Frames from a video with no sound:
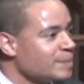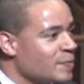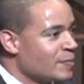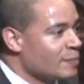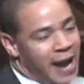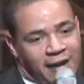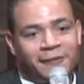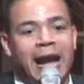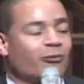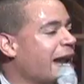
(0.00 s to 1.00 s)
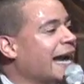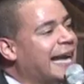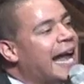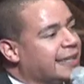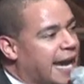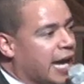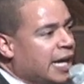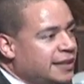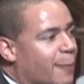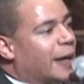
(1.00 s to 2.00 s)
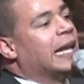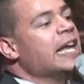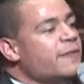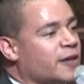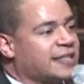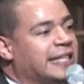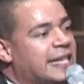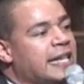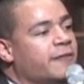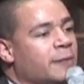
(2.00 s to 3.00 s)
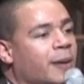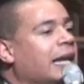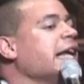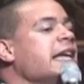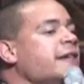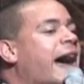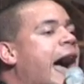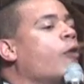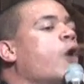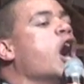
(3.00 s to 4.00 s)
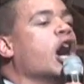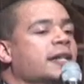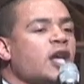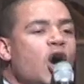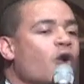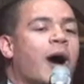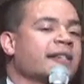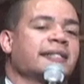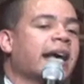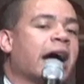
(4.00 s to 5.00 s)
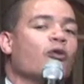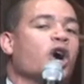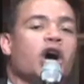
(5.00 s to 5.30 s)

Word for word: Matter of fact, when I got there, the believers didn't even believe I was who I said I was.